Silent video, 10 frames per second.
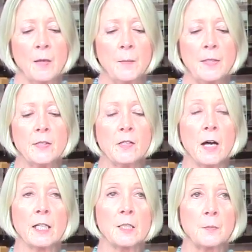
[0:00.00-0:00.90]
but did
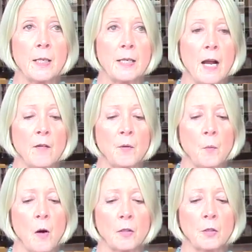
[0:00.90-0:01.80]
not explain how the
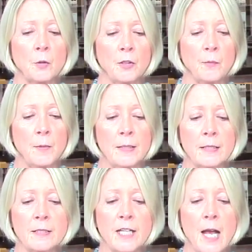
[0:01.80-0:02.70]
water could have been
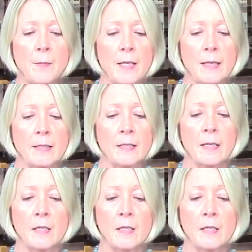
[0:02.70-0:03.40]
contaminated,